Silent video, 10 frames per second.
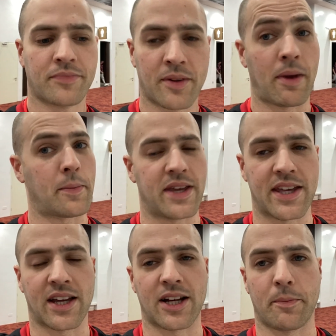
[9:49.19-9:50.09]
Maybe
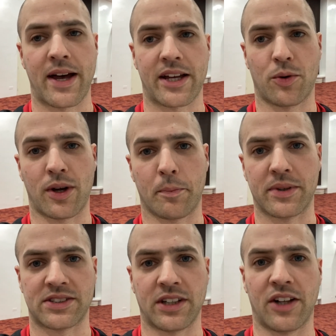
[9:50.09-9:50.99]
he can come back and win,
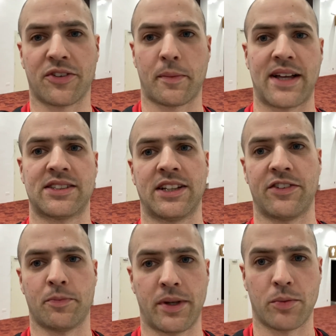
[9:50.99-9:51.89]
but still, for Mason to
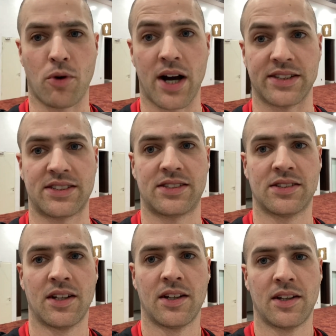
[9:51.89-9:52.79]
even beat him once
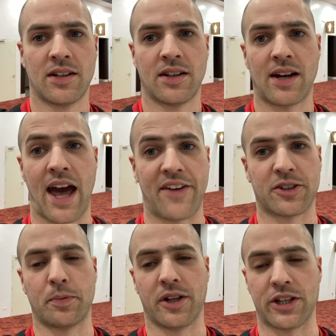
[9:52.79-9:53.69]

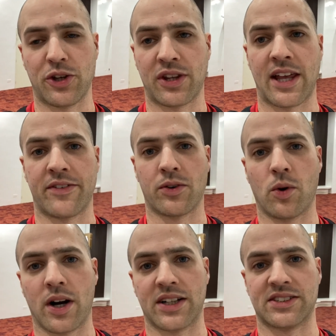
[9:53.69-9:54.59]
after pulling youth and having
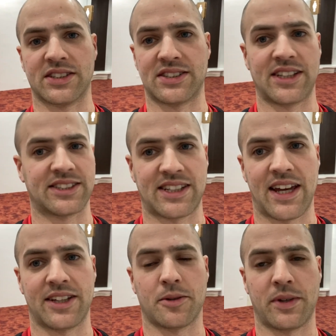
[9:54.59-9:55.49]
wars is
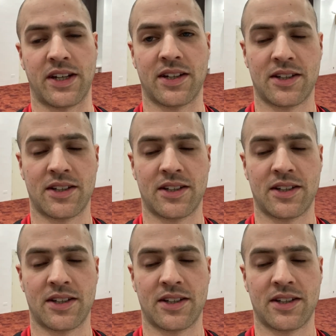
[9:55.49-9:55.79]
insane to me.